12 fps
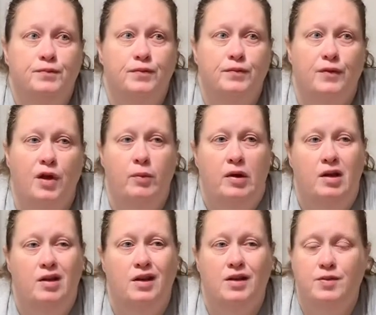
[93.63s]
mean, it
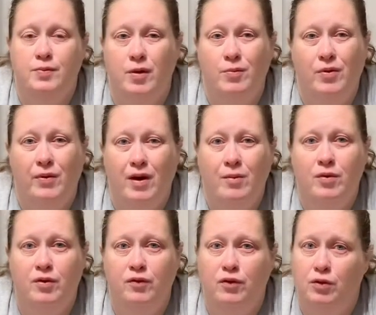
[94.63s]
does bump you up a
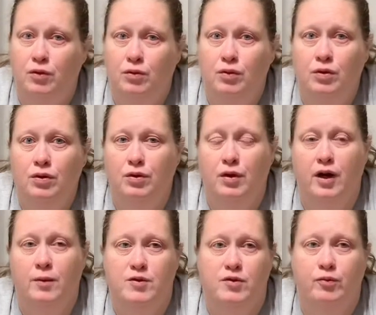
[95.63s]
few grams
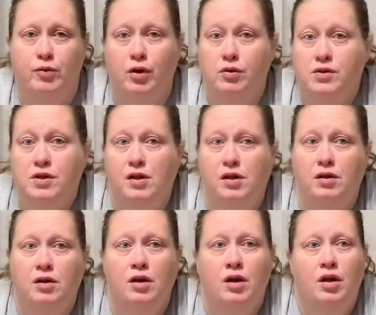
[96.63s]
of protein
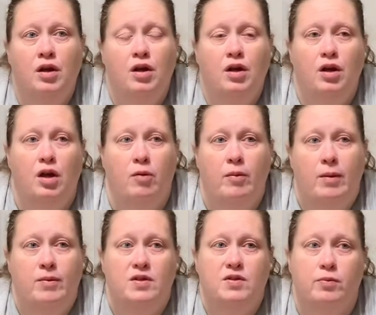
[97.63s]
and maybe
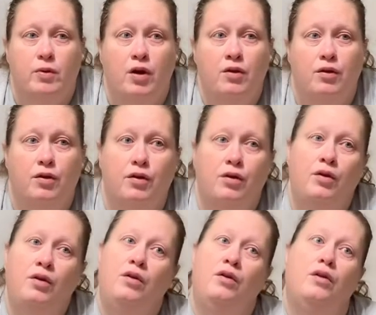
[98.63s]
some other
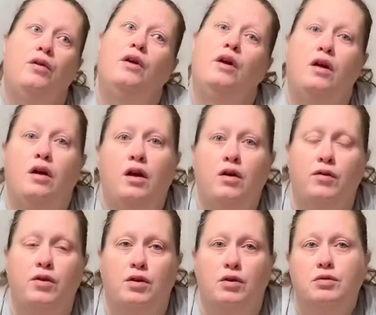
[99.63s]
healthy
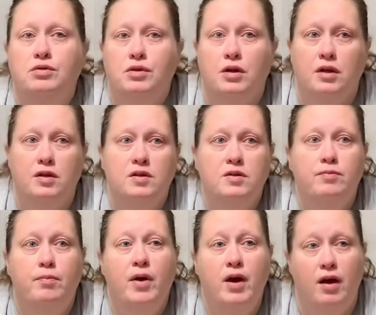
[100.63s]
nutrients,
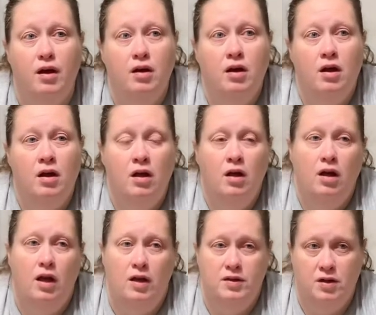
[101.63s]
but
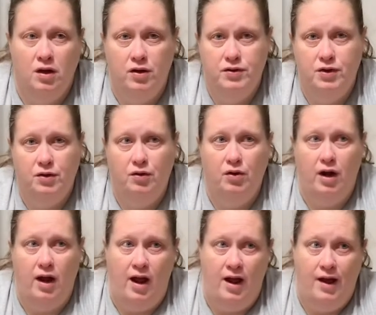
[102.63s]
it's also going to
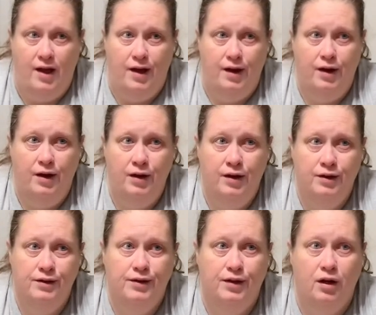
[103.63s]
add
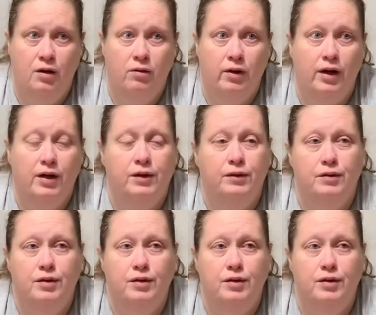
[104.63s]
around